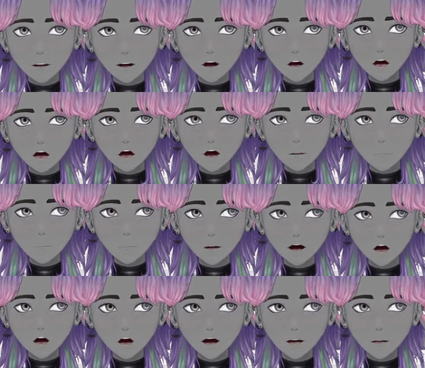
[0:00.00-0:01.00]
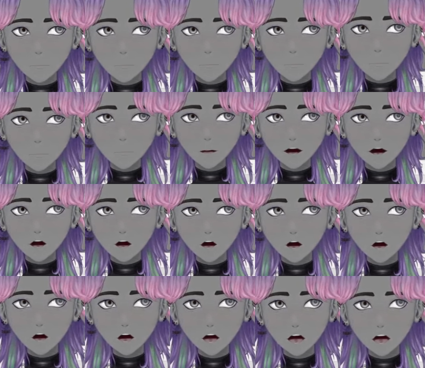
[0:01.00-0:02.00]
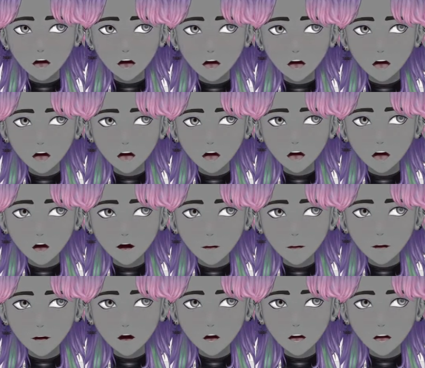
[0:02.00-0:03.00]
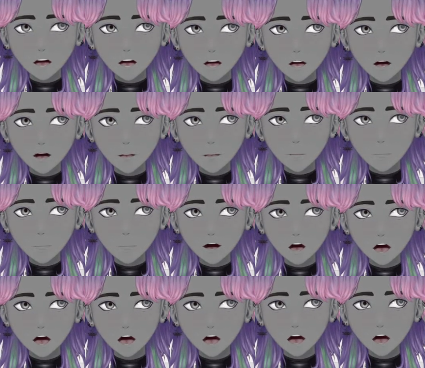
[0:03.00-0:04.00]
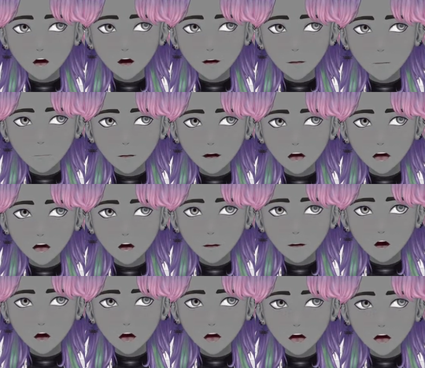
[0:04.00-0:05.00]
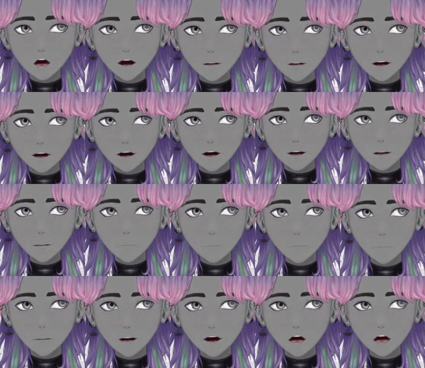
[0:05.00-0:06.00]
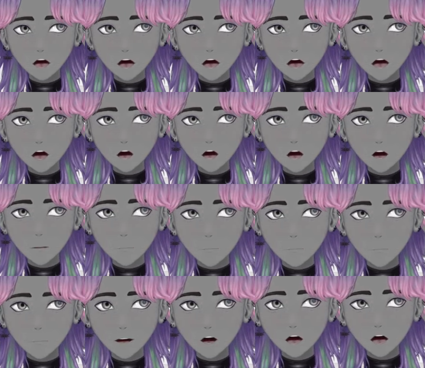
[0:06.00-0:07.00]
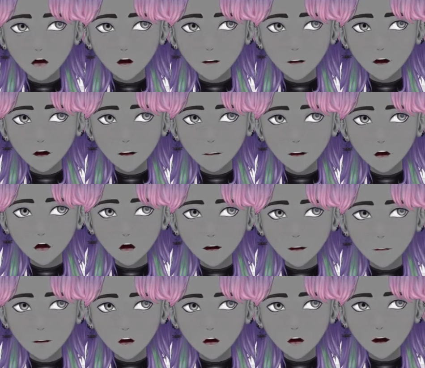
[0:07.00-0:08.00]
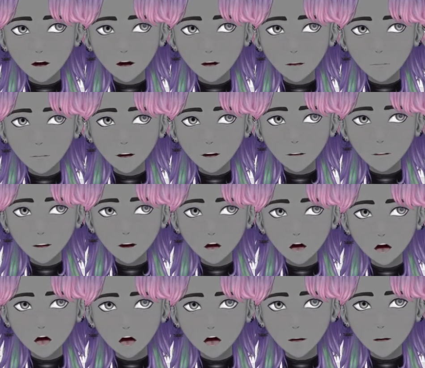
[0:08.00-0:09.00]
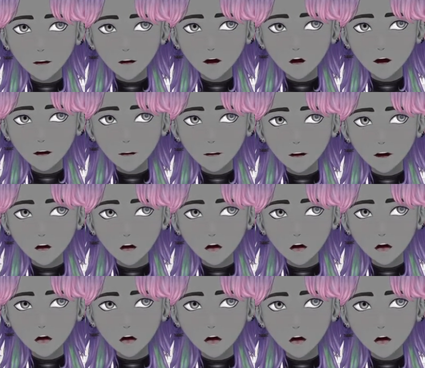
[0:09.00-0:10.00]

Medium, I'm not sure. Something I wanna think about now, and I think I'm gonna watch the video just multiple times and go